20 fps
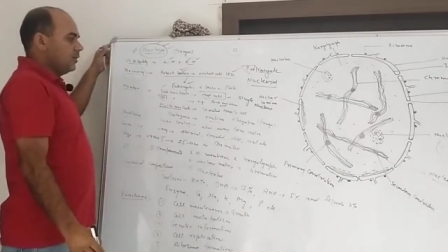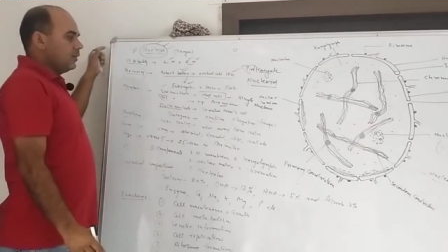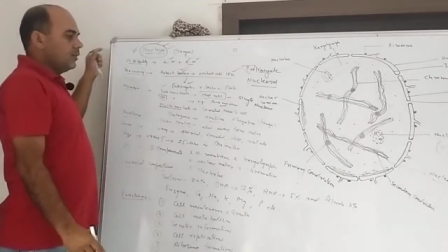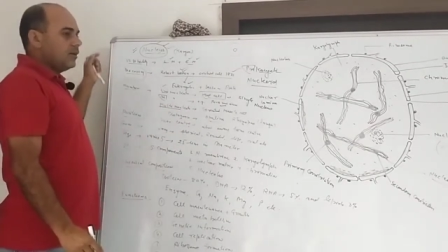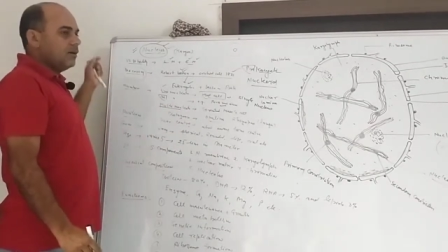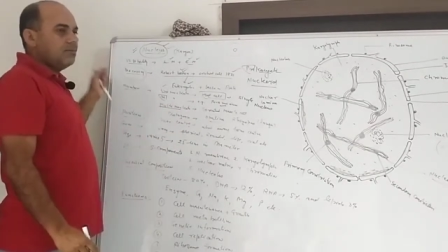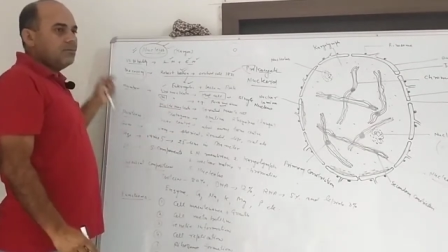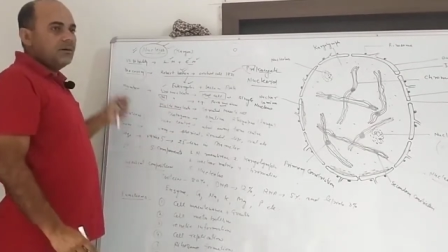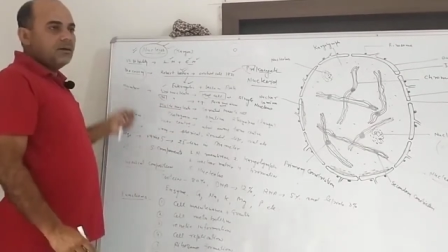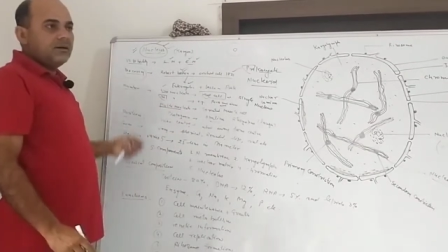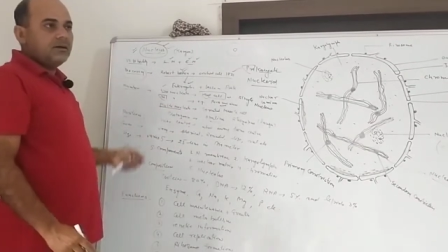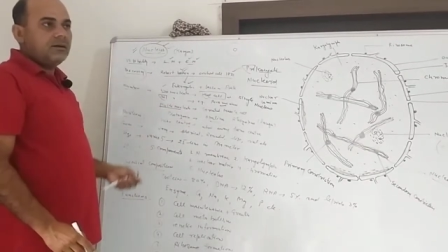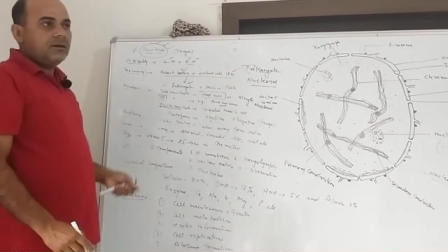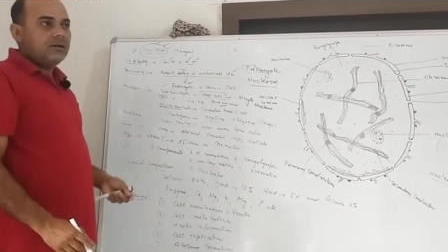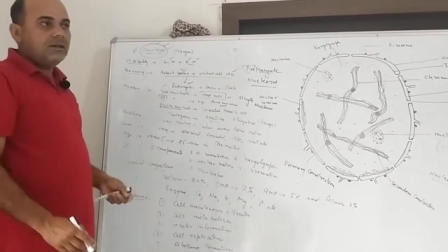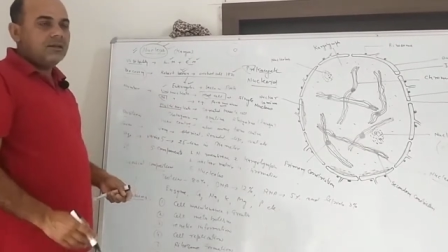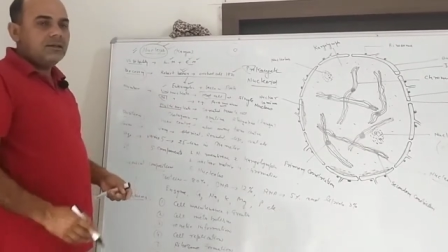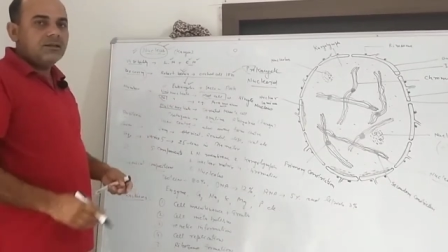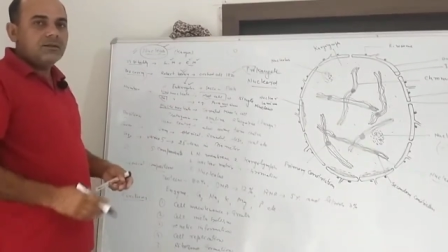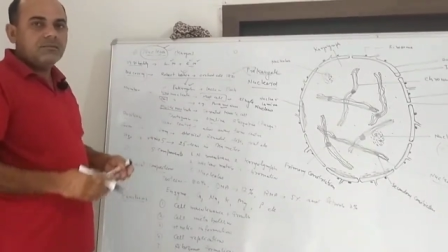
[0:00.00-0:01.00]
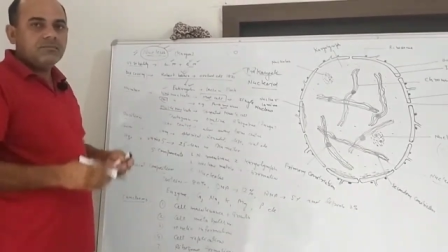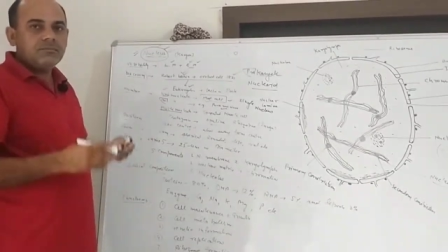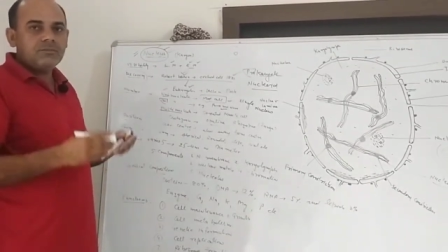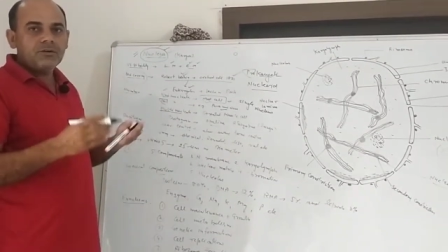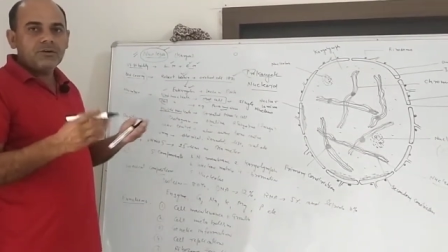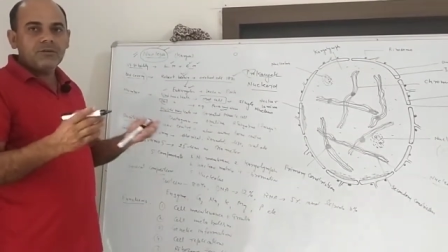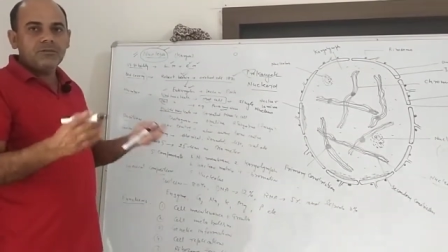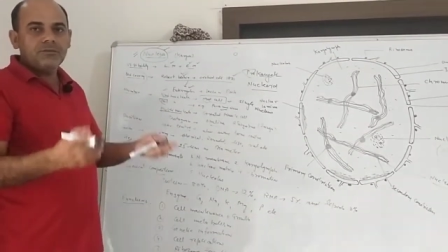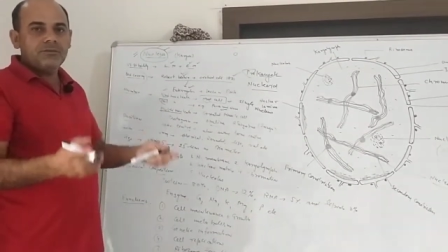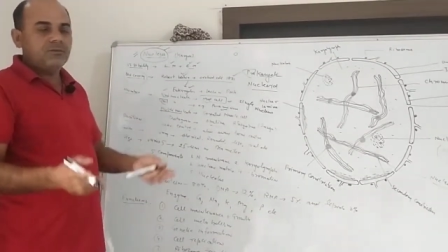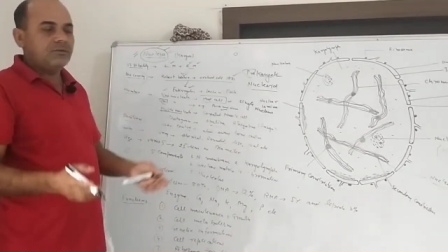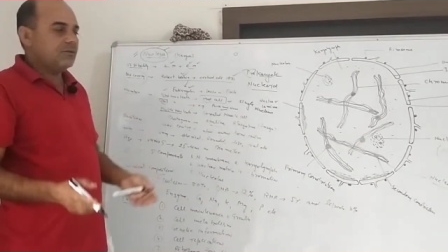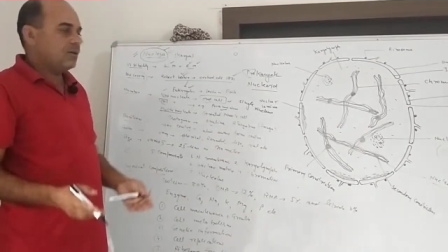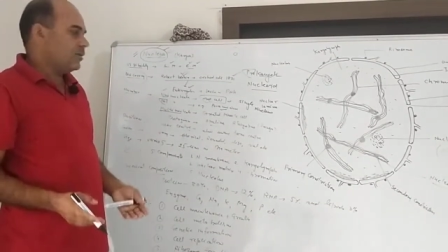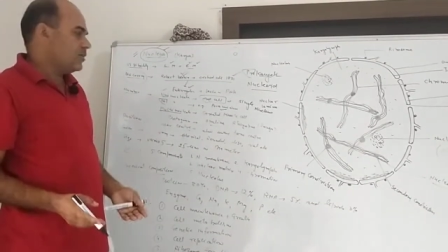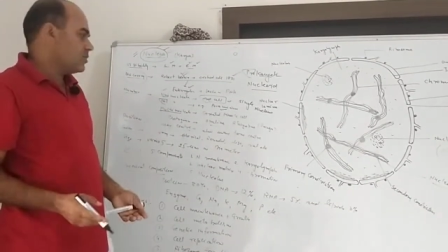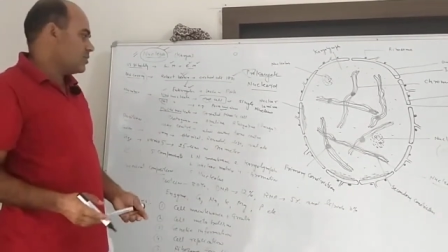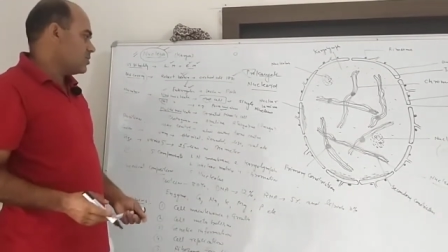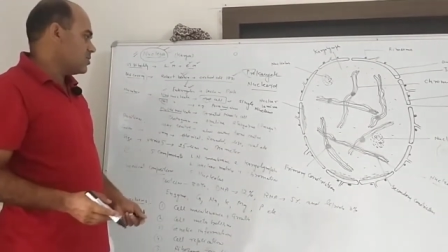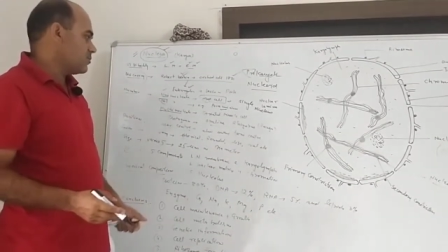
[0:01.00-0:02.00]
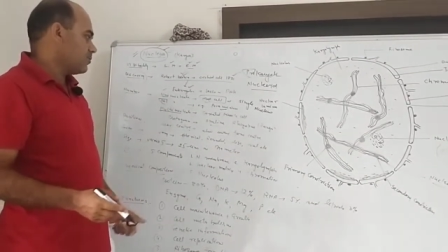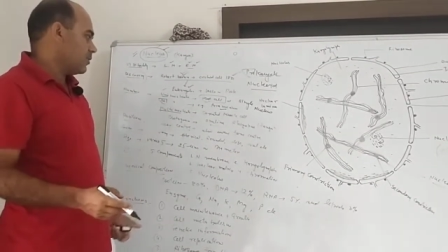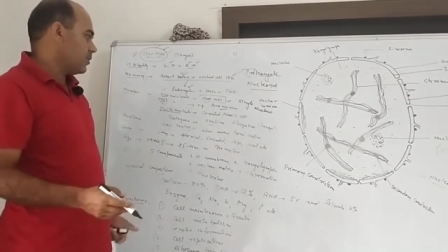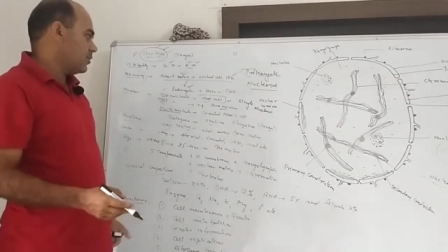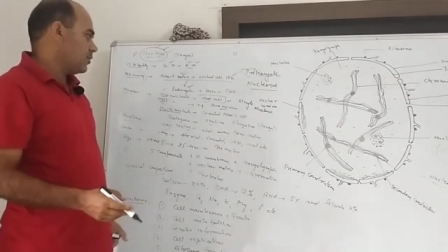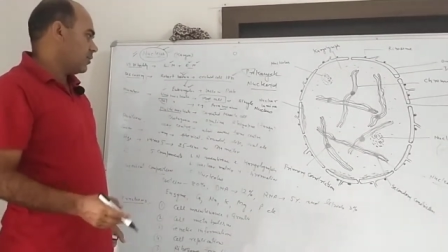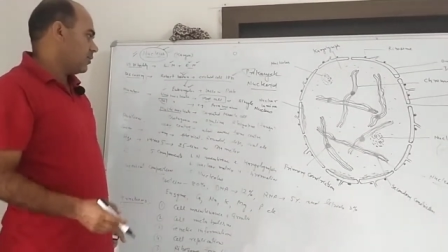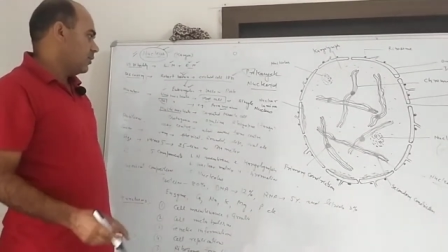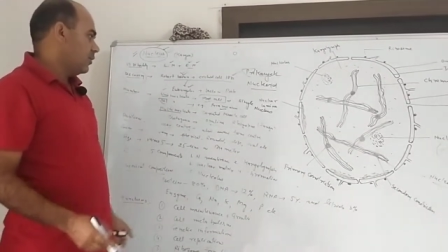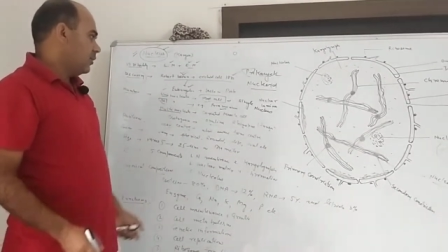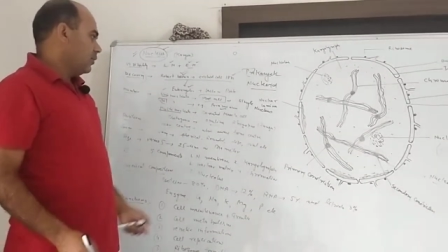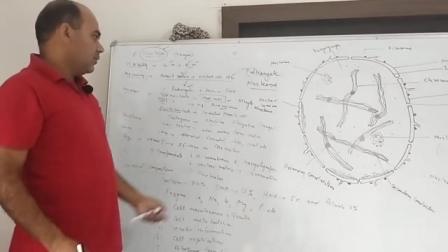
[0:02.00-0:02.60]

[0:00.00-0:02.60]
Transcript: a multi number of nucleus is present.